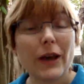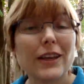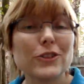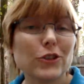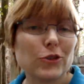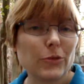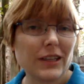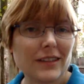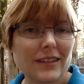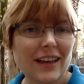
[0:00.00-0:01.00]
past 2
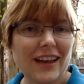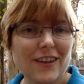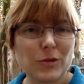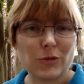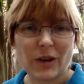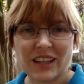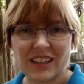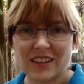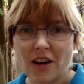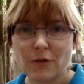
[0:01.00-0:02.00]
weeks I have been
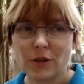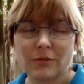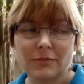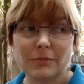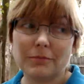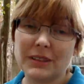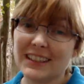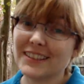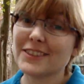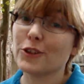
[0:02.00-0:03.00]
writing a novel, because